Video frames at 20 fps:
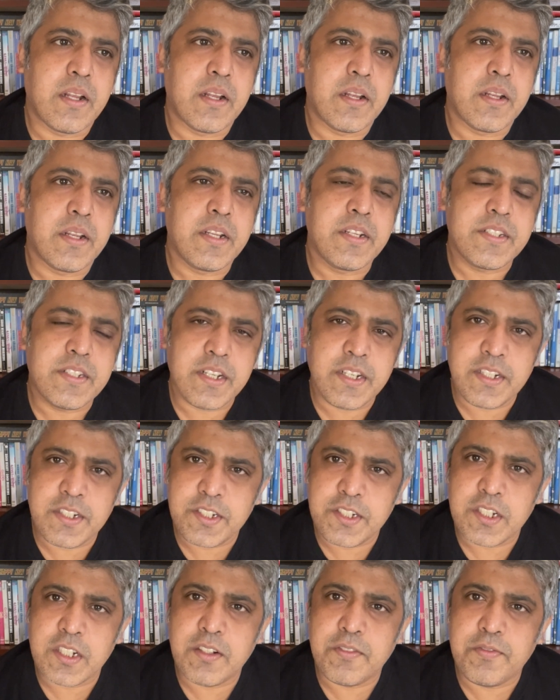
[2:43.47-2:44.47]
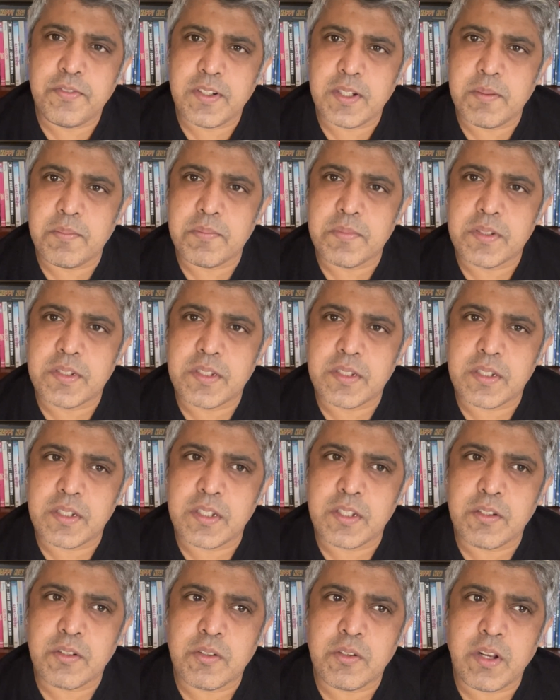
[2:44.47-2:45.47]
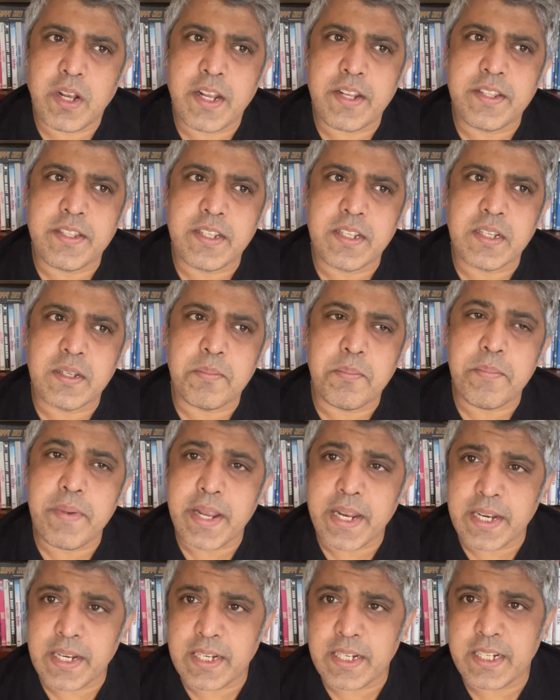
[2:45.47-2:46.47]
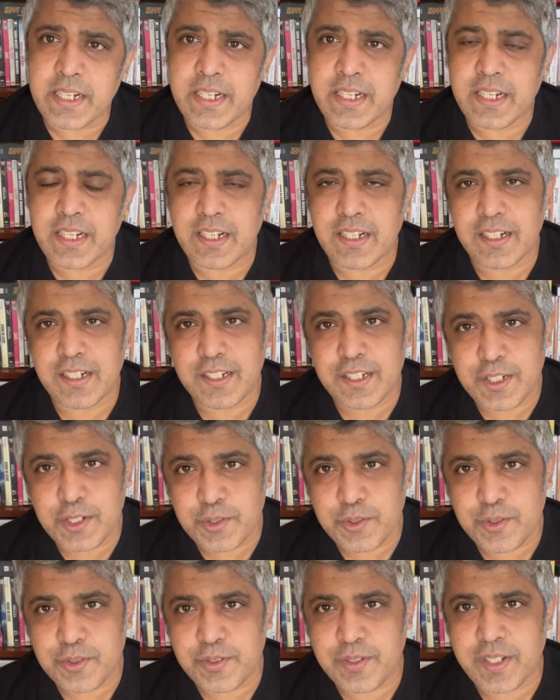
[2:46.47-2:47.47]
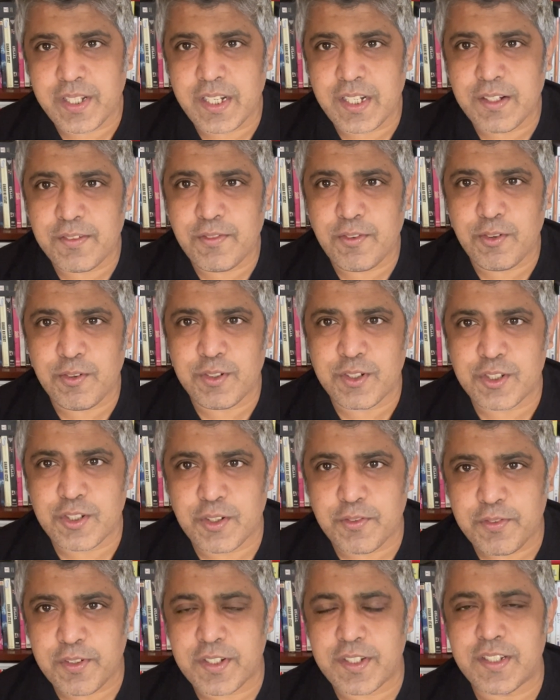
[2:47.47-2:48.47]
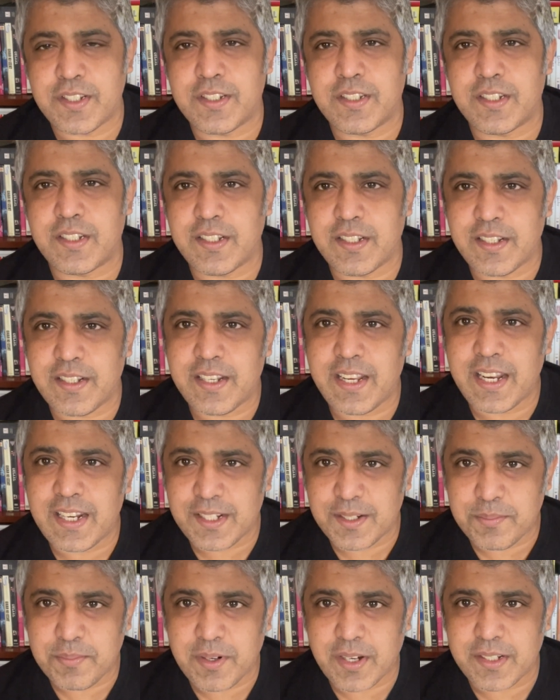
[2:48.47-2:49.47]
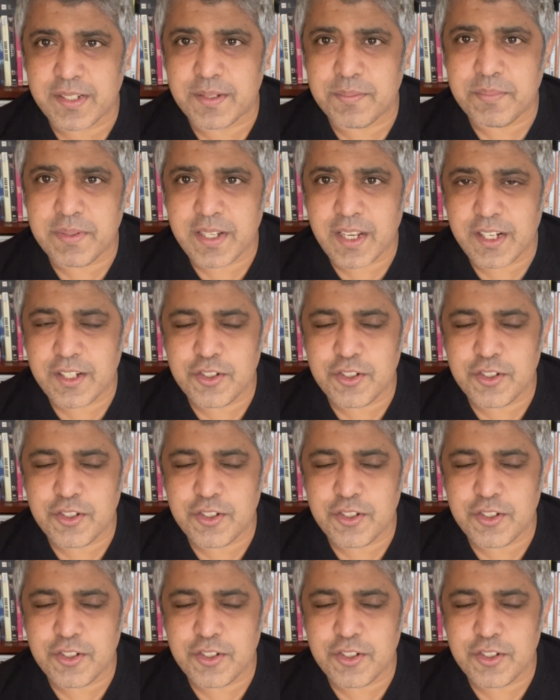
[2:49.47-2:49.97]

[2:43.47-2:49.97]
His initial films, I think mainly due to the influence of his elder brother B.R.